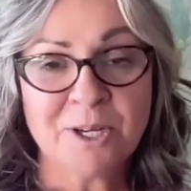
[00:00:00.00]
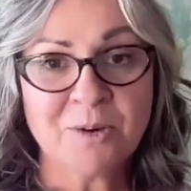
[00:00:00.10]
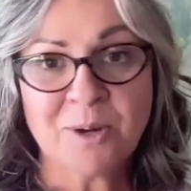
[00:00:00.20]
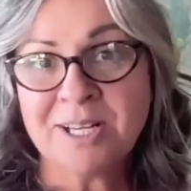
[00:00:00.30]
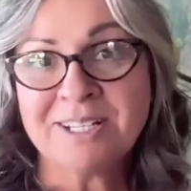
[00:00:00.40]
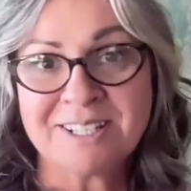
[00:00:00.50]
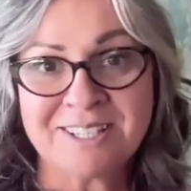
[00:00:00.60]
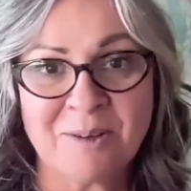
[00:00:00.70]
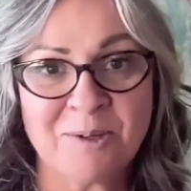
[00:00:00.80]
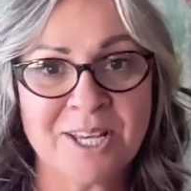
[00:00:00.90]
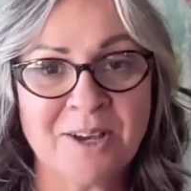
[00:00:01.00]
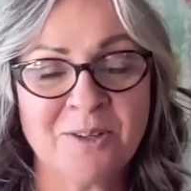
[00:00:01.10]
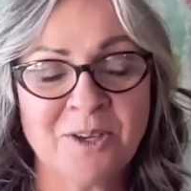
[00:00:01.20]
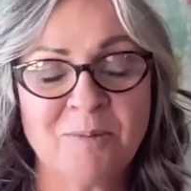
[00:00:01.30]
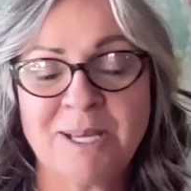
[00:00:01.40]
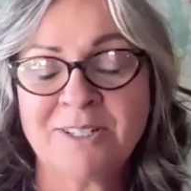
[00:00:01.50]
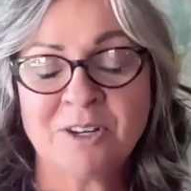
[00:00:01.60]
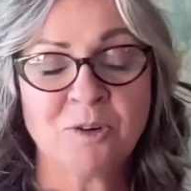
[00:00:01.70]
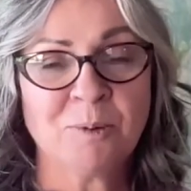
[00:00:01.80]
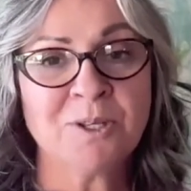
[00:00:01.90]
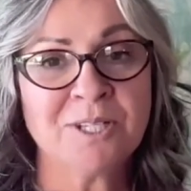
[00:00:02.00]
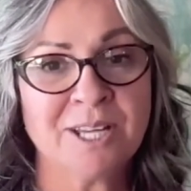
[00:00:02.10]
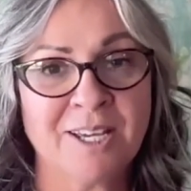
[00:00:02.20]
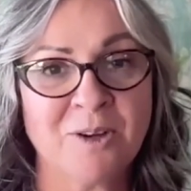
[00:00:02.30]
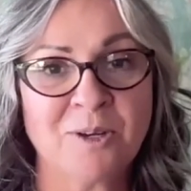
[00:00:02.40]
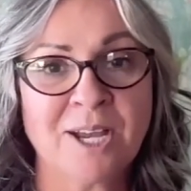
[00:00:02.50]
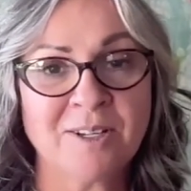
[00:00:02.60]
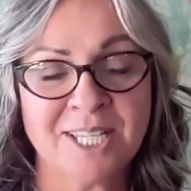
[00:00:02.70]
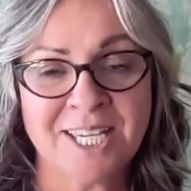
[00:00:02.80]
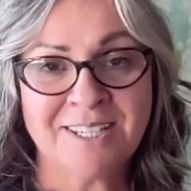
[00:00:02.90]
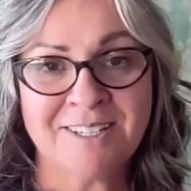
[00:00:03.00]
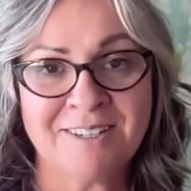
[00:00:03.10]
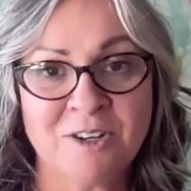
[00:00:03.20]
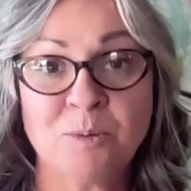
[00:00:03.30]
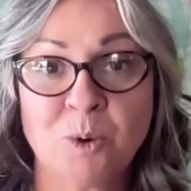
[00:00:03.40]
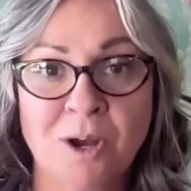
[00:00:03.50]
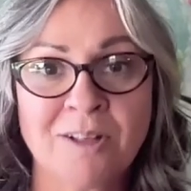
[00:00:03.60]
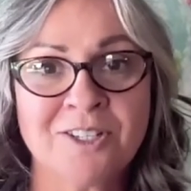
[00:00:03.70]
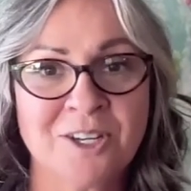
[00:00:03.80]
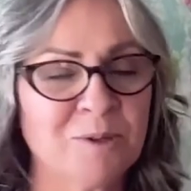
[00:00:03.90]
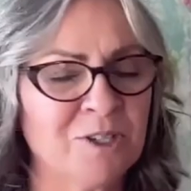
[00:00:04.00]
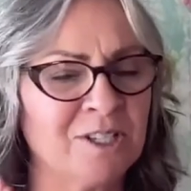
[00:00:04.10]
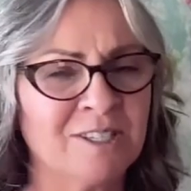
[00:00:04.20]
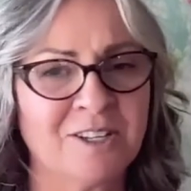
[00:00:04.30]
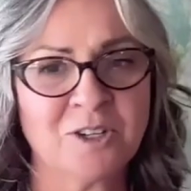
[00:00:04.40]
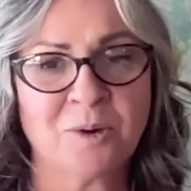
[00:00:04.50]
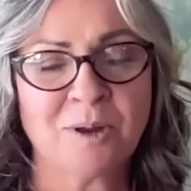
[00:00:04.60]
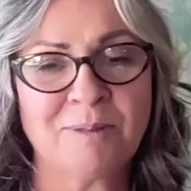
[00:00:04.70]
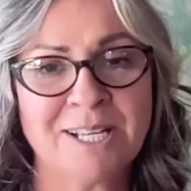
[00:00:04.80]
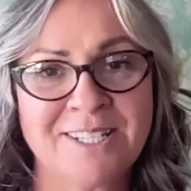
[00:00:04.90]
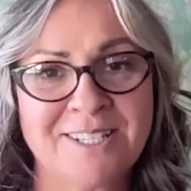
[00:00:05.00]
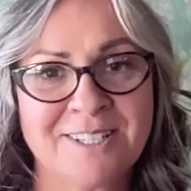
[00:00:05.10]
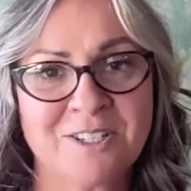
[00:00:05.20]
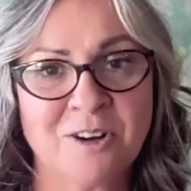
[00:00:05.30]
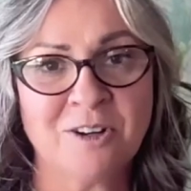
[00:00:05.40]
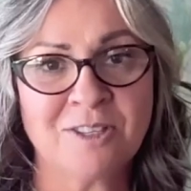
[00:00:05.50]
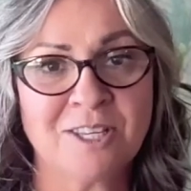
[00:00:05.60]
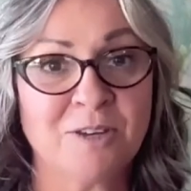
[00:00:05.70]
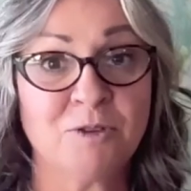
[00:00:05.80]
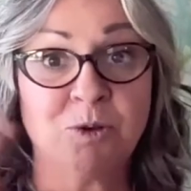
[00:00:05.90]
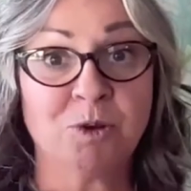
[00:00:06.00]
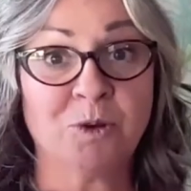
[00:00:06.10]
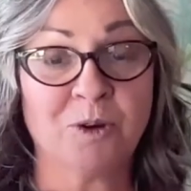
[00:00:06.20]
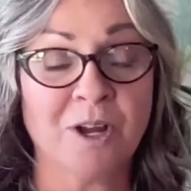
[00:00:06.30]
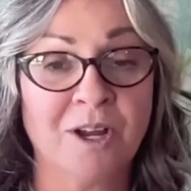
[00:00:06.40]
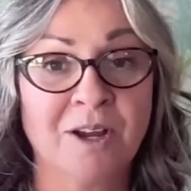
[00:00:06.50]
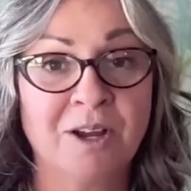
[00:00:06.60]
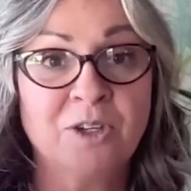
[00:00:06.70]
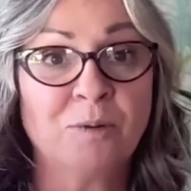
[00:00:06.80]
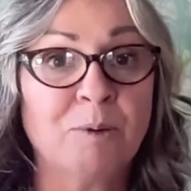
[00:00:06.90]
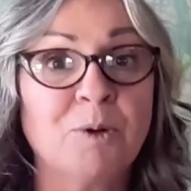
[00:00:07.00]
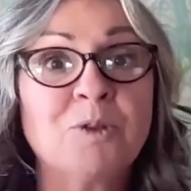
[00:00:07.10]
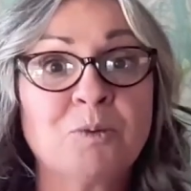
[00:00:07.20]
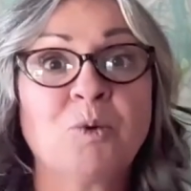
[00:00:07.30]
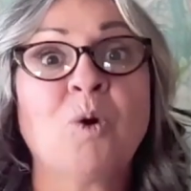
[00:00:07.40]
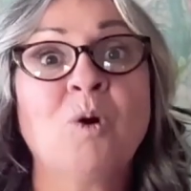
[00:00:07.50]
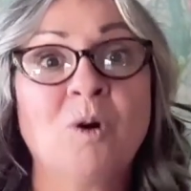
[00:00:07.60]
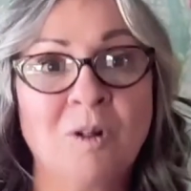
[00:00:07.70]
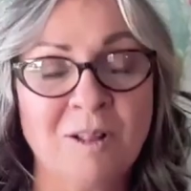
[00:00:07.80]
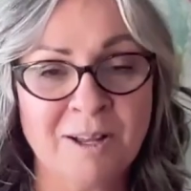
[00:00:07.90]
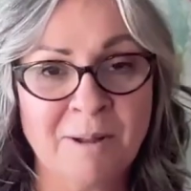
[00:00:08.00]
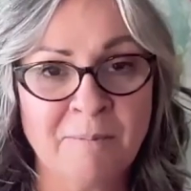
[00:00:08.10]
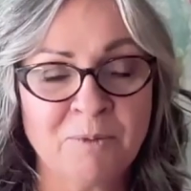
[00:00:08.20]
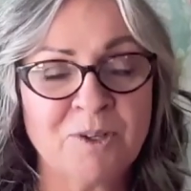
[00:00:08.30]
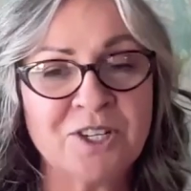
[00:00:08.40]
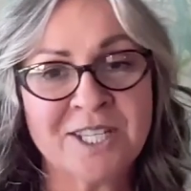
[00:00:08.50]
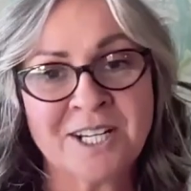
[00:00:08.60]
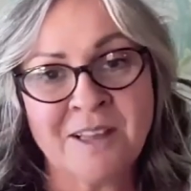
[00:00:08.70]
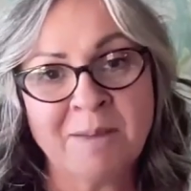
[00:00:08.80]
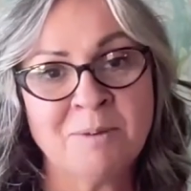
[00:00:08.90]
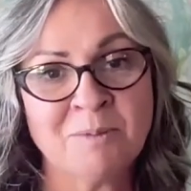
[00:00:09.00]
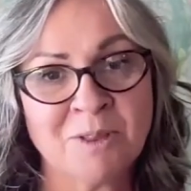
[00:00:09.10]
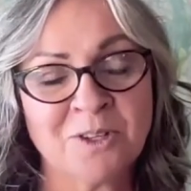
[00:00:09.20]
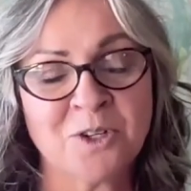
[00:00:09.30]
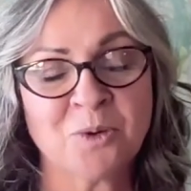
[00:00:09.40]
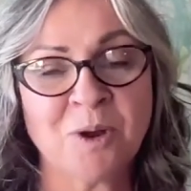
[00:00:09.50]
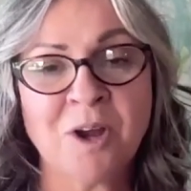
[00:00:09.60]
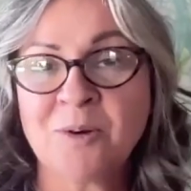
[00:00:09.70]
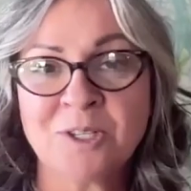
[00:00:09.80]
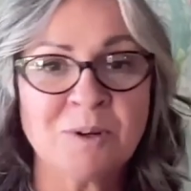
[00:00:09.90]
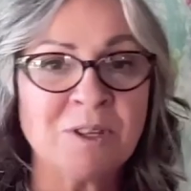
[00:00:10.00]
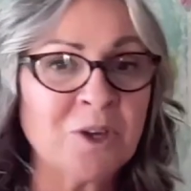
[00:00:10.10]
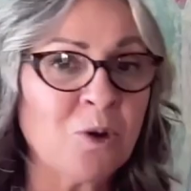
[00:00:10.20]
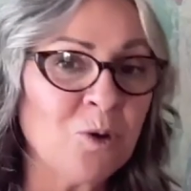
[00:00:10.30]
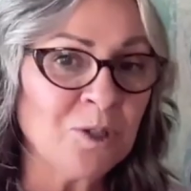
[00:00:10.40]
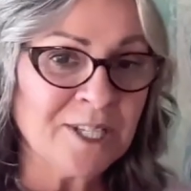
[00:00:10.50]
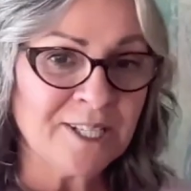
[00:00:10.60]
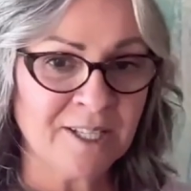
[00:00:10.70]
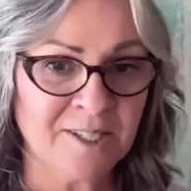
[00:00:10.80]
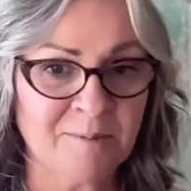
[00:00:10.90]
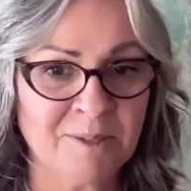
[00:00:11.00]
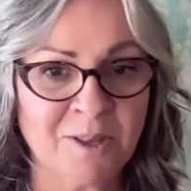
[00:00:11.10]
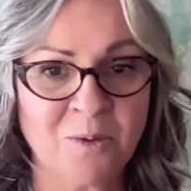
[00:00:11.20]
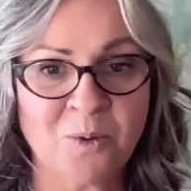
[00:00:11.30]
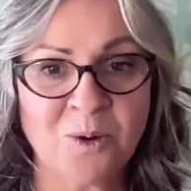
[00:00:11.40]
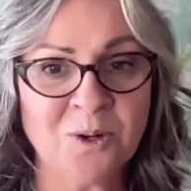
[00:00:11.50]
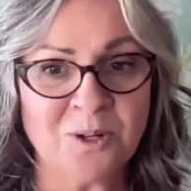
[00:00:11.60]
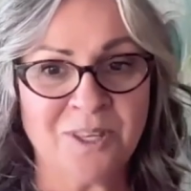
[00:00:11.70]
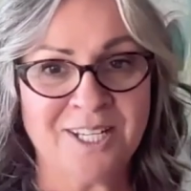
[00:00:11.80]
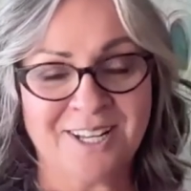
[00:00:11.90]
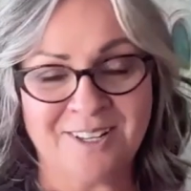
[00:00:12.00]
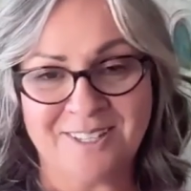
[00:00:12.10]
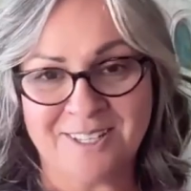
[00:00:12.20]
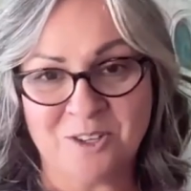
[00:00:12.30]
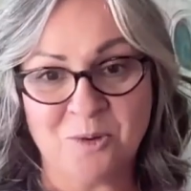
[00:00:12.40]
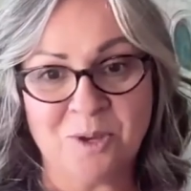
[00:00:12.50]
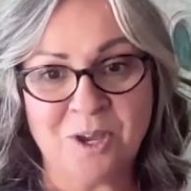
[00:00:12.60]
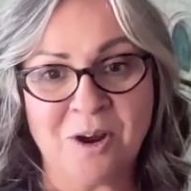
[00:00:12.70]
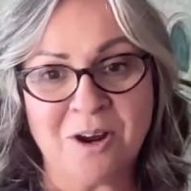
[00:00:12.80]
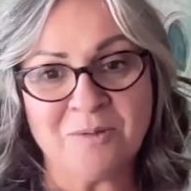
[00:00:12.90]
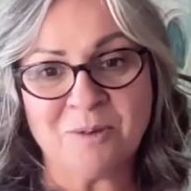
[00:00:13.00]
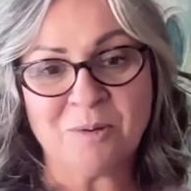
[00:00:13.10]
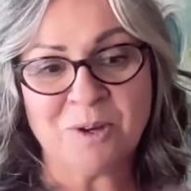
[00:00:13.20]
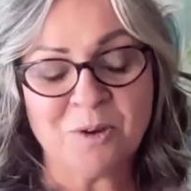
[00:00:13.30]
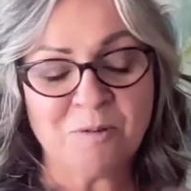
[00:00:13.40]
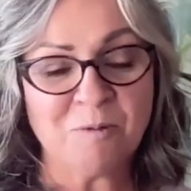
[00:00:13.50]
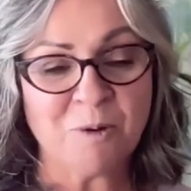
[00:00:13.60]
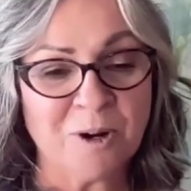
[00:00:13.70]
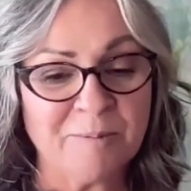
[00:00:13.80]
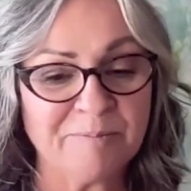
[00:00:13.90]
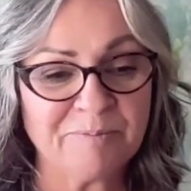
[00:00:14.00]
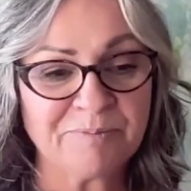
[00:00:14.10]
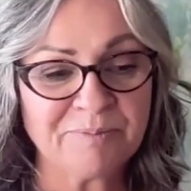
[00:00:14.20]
quiz that will tell you based on your birthday, your Chaldean numerology, which is such a great place to start, that gives you your birth role, which is in alignment with the tarot. It's one of the oldest systems in the world that tells us who we are and what we're here for.